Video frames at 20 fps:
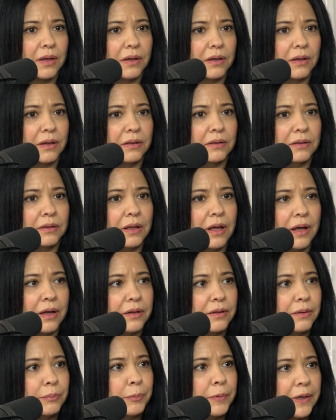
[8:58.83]
A lot
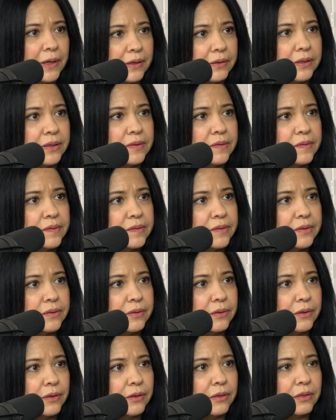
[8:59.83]
of parents,
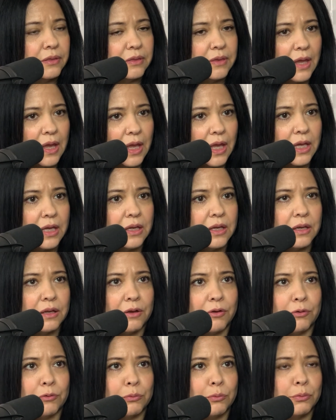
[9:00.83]
they
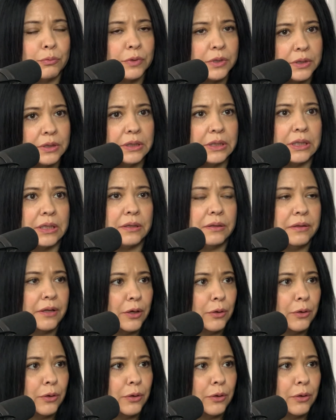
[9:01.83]
really